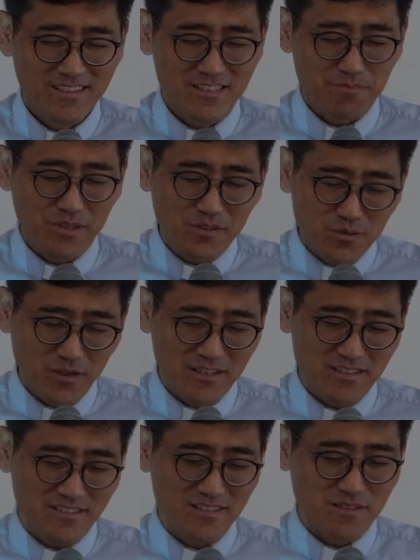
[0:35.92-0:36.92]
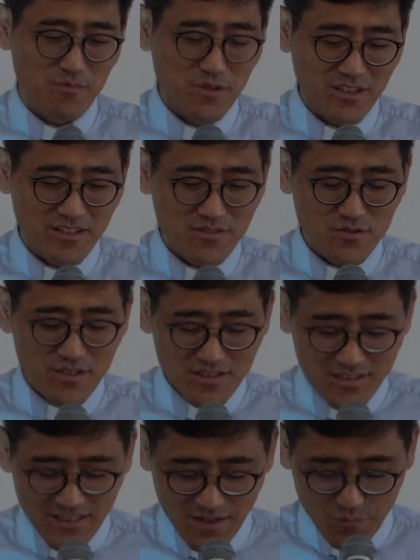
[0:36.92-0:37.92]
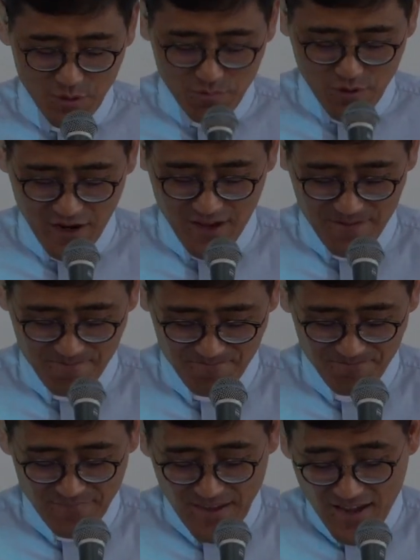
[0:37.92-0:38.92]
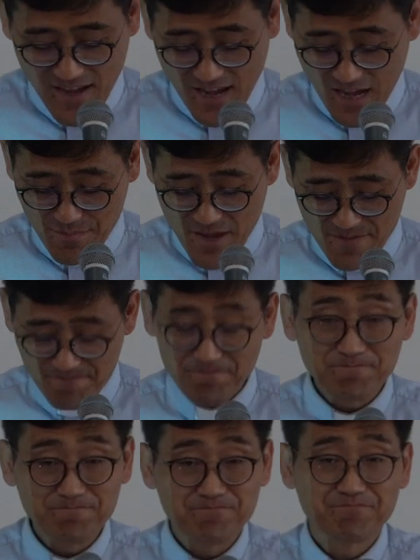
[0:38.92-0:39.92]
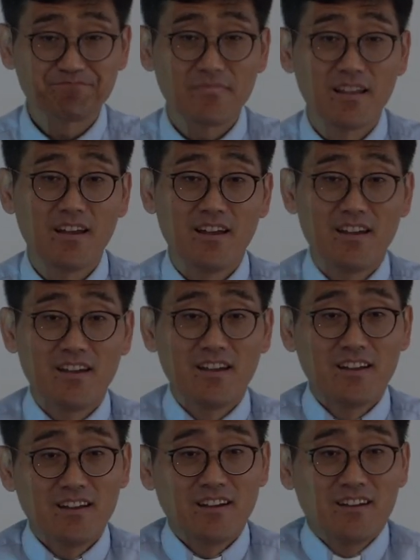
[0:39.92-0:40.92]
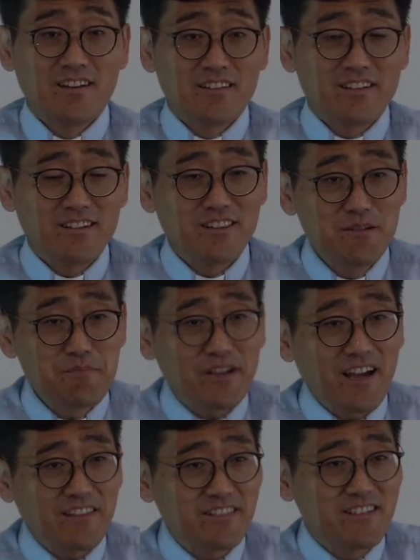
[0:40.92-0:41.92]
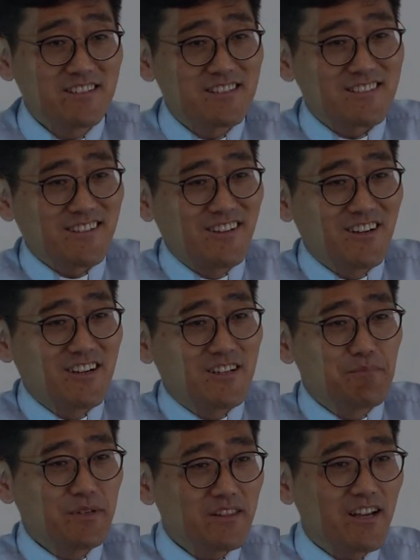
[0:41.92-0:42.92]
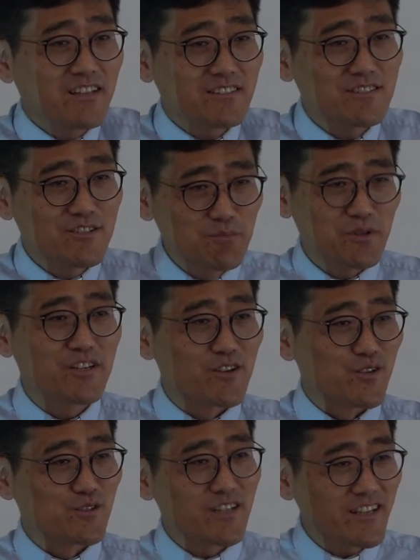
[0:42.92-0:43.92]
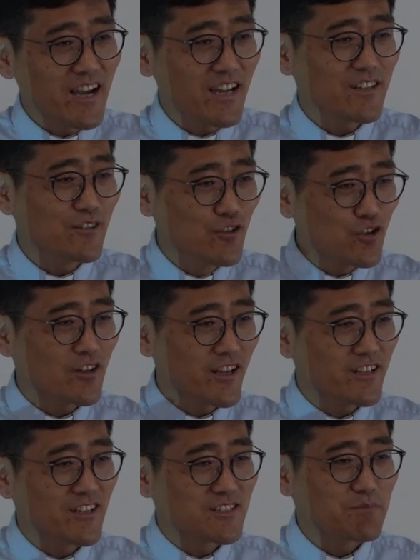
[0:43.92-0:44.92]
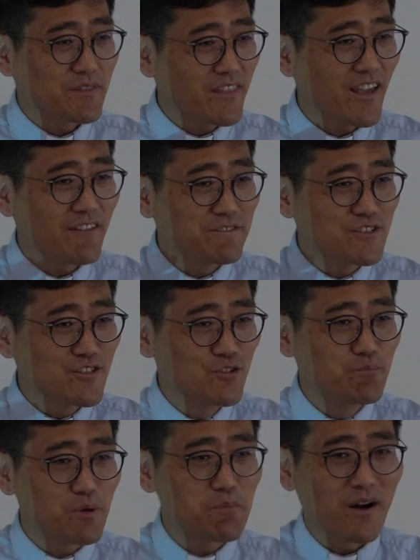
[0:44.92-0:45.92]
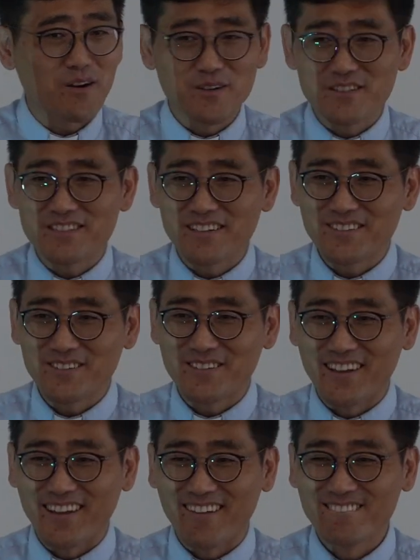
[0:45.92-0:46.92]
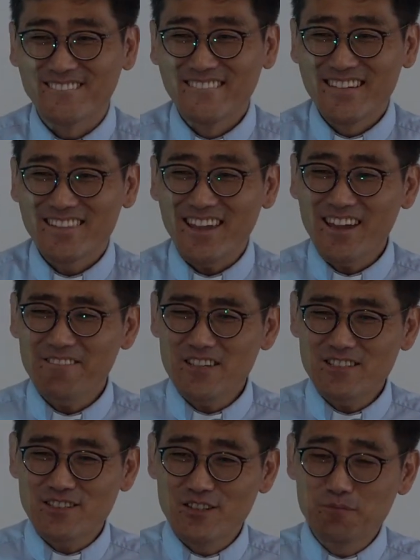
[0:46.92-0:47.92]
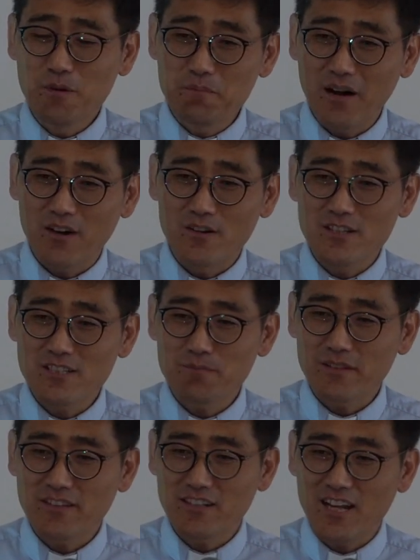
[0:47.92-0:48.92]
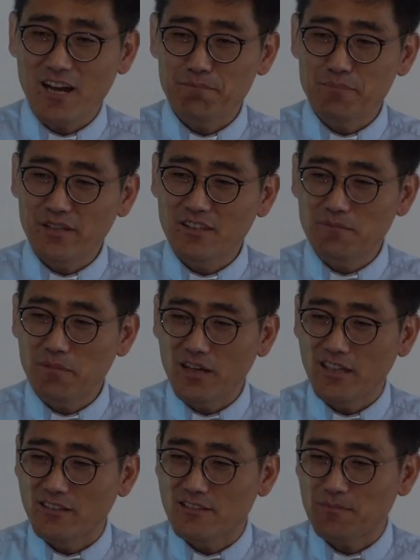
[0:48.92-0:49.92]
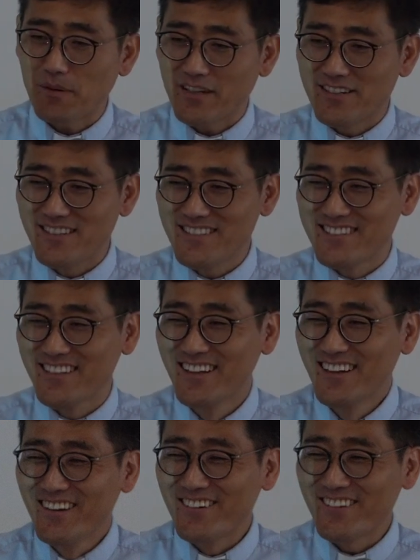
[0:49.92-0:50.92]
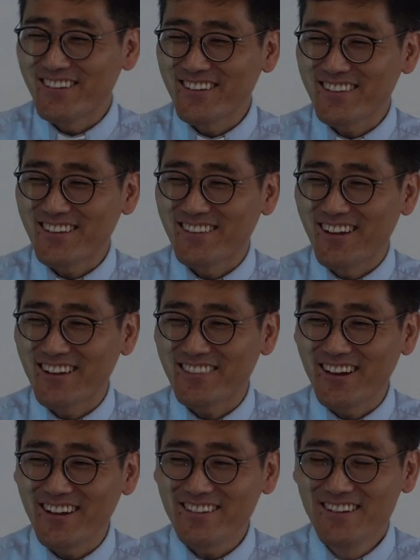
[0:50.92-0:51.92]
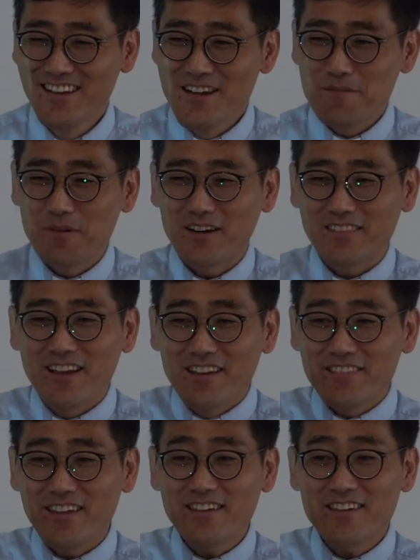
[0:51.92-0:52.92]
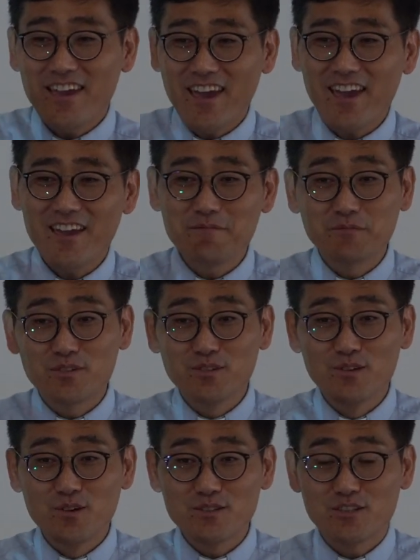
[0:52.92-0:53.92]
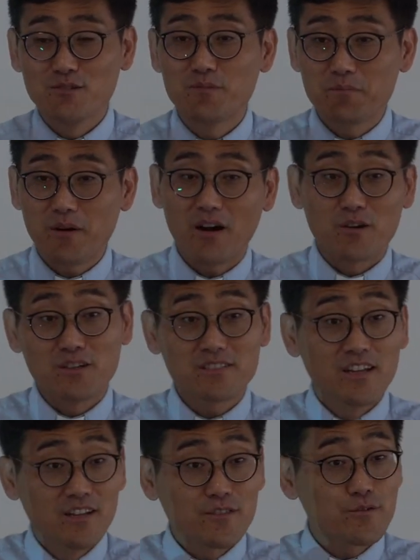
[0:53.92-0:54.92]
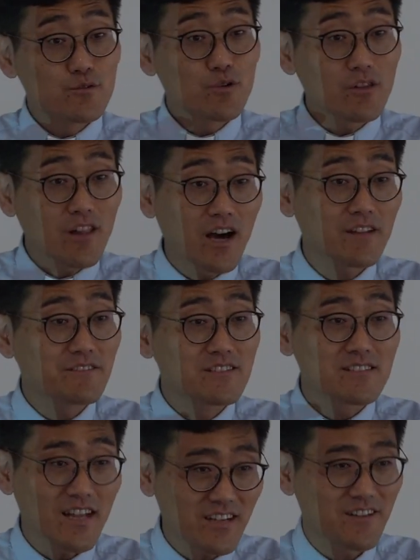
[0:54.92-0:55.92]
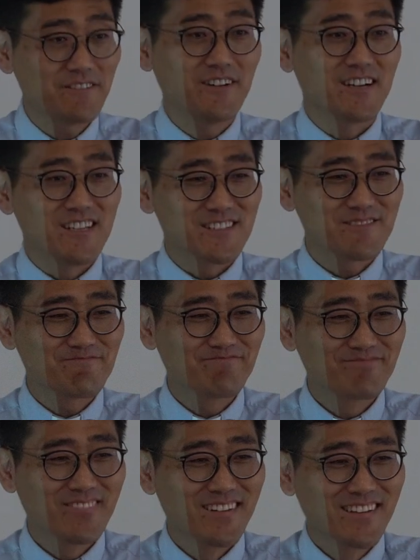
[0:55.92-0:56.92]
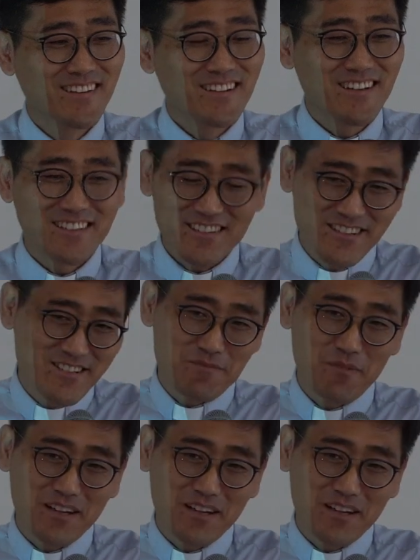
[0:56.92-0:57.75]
Speak to us this morning. In Jesus' name we pray. Amen. The Olympic athletes are a bit like superheroes. They kind of look like us, but they have superpowers, don't they? They have these superpowers, but they're not bitten by spiders or anything like that. But they came to those superpowers through a lot of sacrifice. Here's